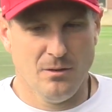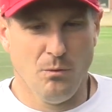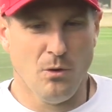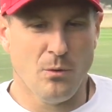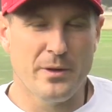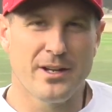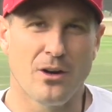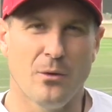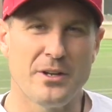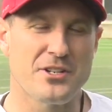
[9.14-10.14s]
Well,
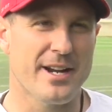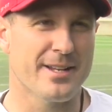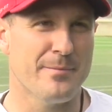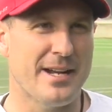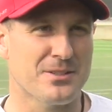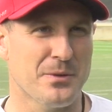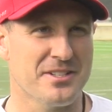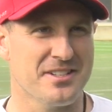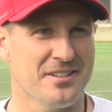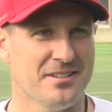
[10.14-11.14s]
we try to get back
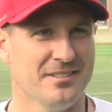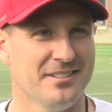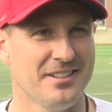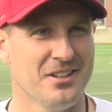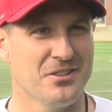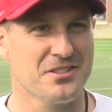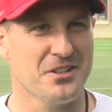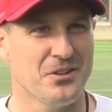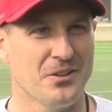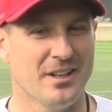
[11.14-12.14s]
twice a year, you know,
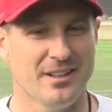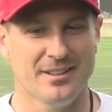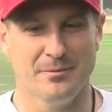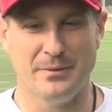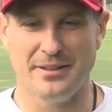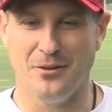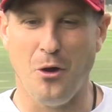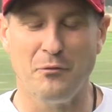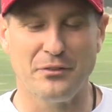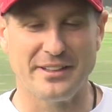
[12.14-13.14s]
but
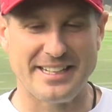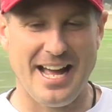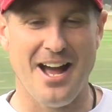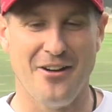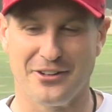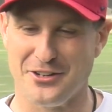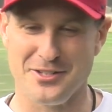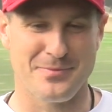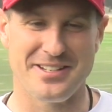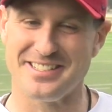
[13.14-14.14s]
hopefully now
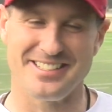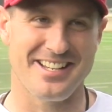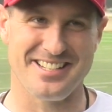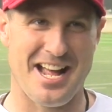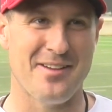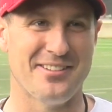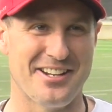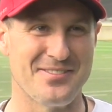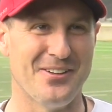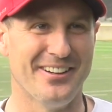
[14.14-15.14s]
Christmas doesn't happen
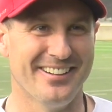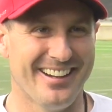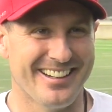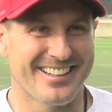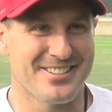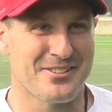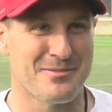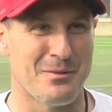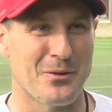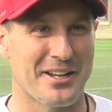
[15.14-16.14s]
anymore, right? Because we're
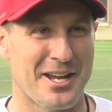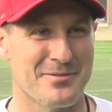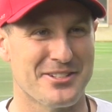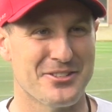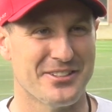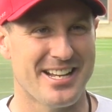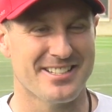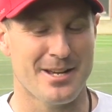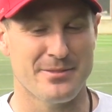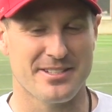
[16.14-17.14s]
in bowl games and doing that
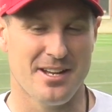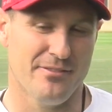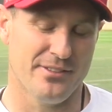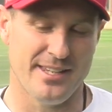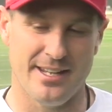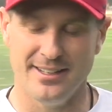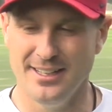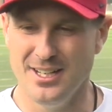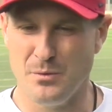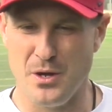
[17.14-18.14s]
type of stuff, and then
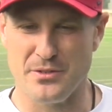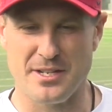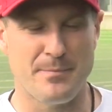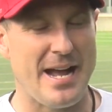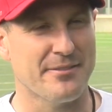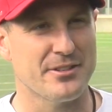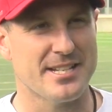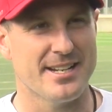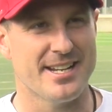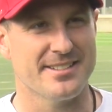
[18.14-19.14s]
we always get back for
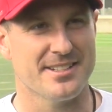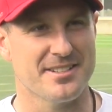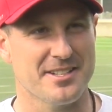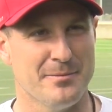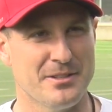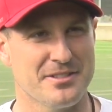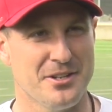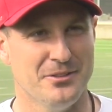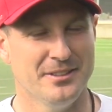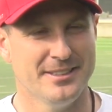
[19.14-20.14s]
10 days in the summer,
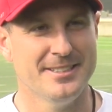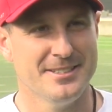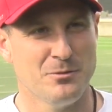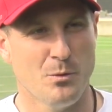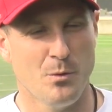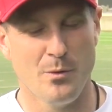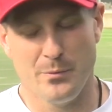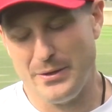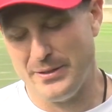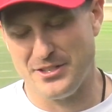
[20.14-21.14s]
so
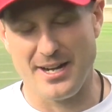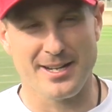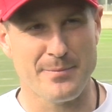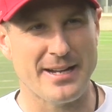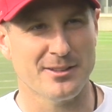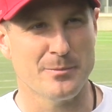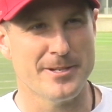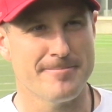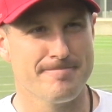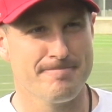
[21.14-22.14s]
we try to get back a little bit.